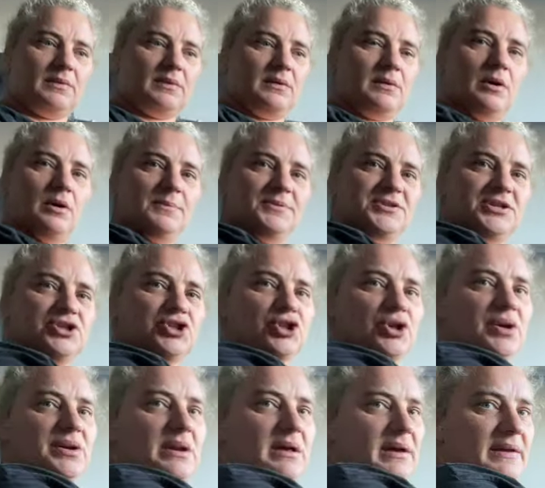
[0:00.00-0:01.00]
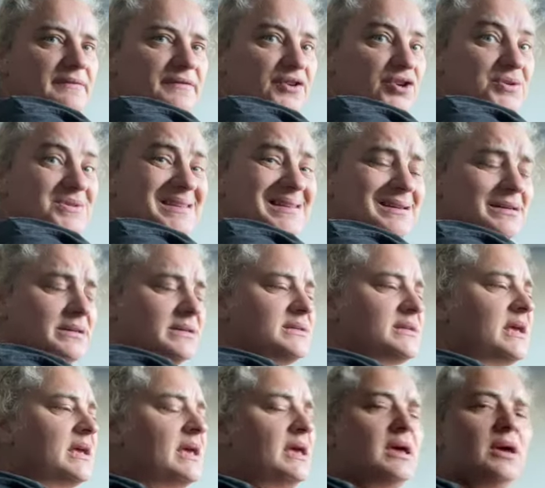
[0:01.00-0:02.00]
competition online for New Zealanders,
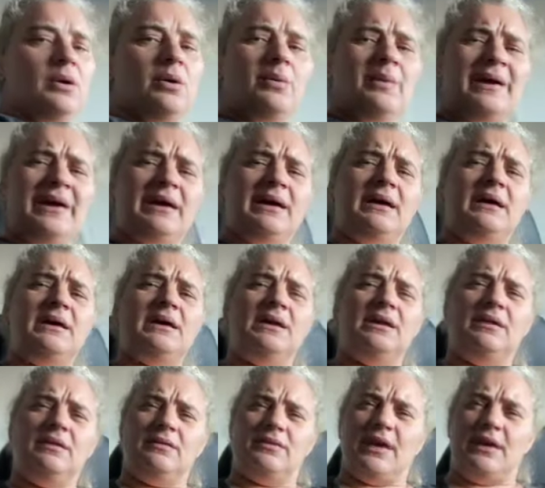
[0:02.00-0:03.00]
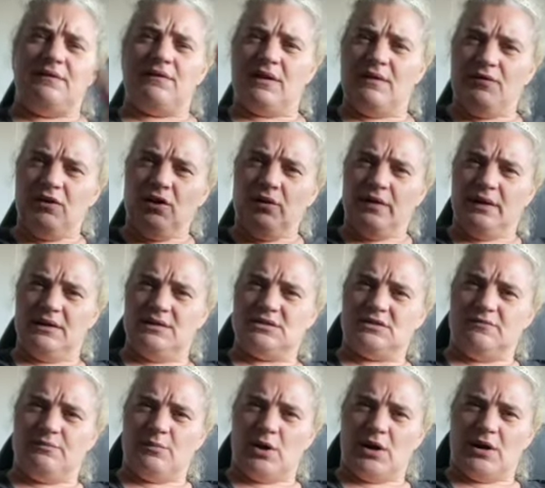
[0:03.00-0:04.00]
where they've given you the list
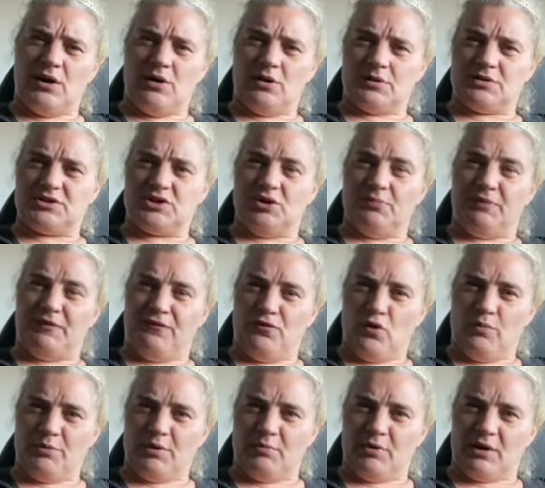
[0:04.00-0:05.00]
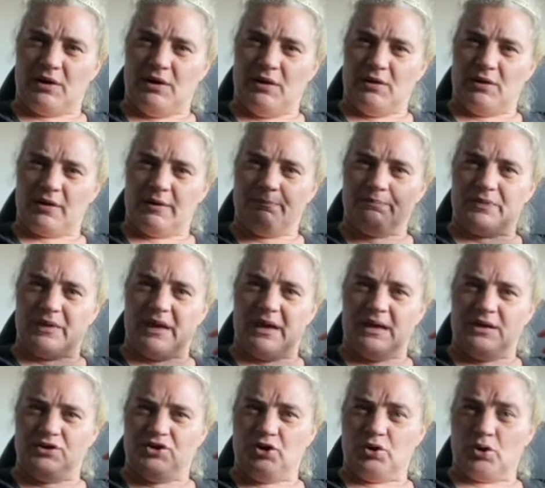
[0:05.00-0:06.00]
of monologues, you perform your monologue,
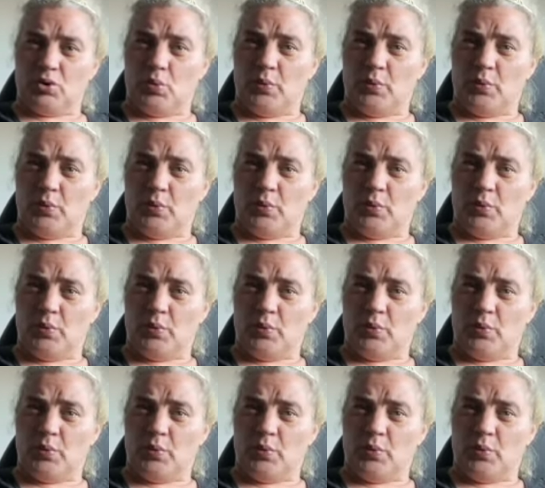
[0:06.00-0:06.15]
and you can